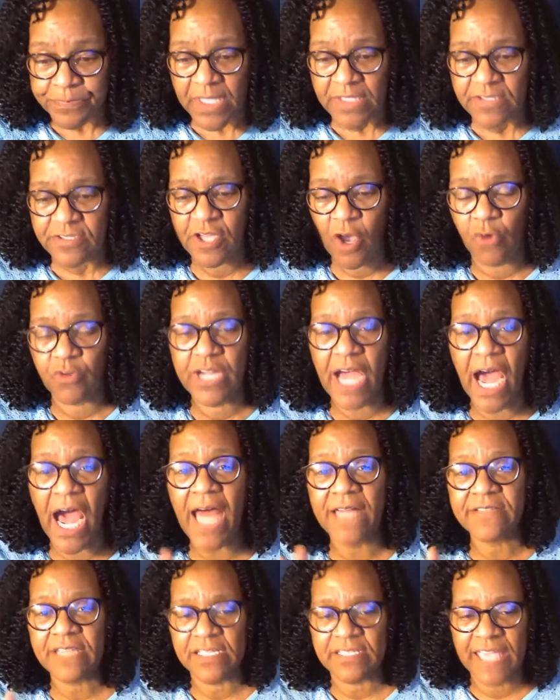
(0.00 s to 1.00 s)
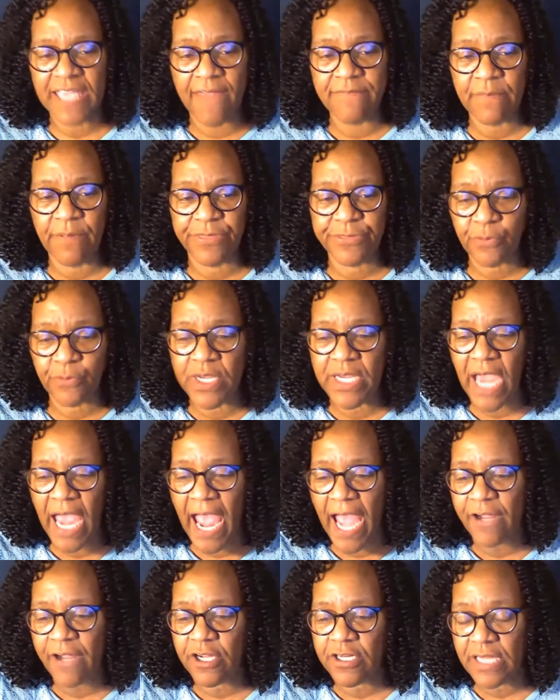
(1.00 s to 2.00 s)
So God gave them three
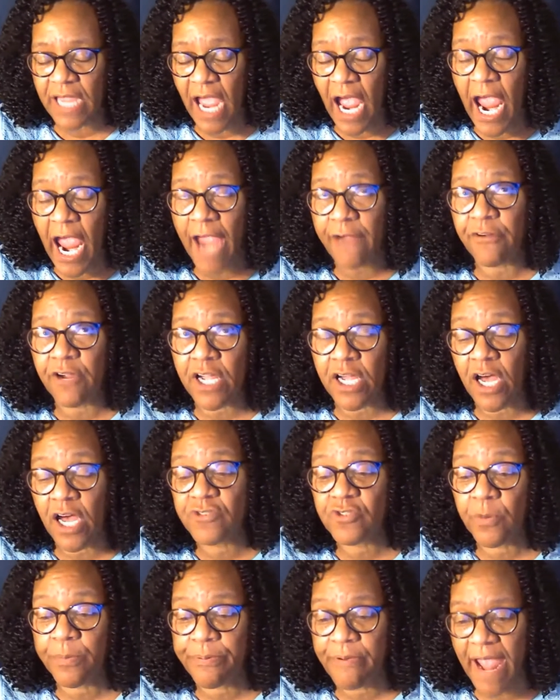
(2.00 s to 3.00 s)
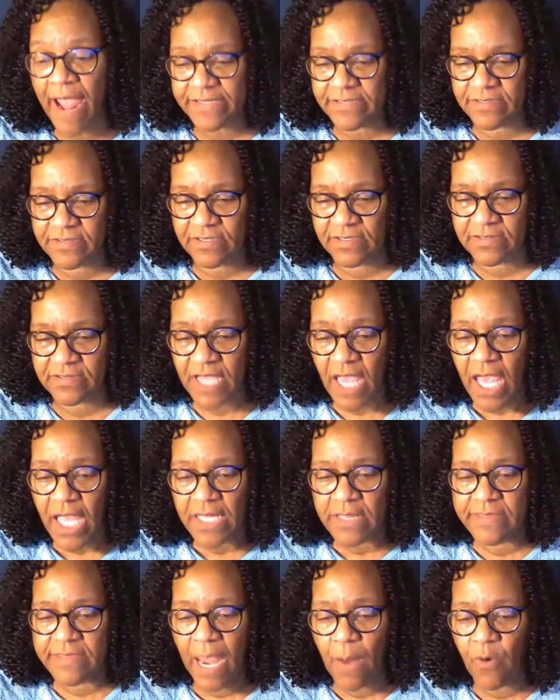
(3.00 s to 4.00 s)
agri- agricultural practices.
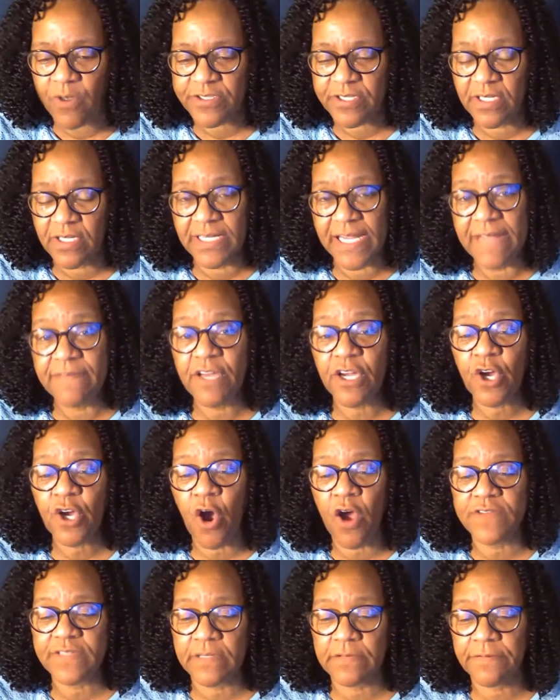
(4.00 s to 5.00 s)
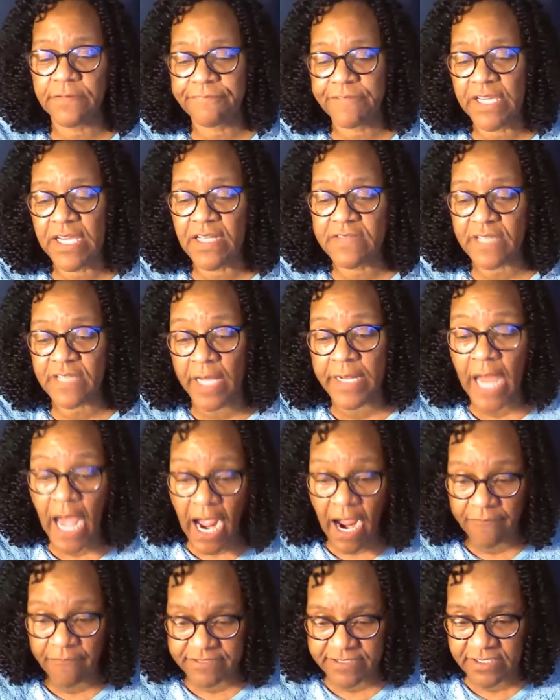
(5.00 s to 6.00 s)
They were to leave the corns of the fields
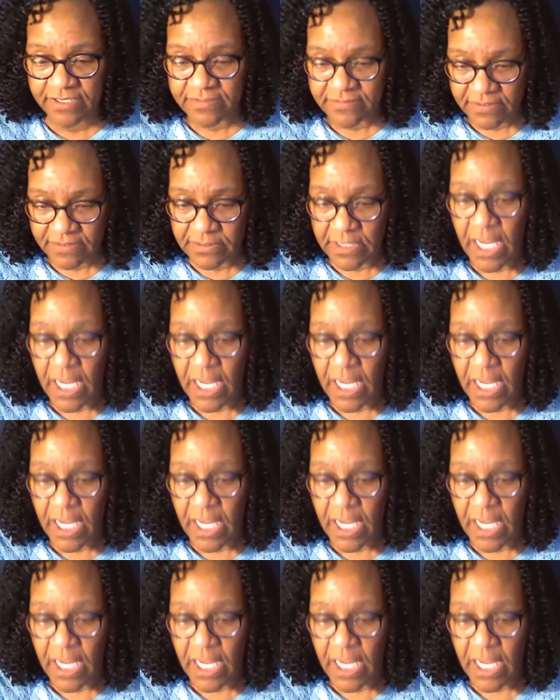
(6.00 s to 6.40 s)
unharvested.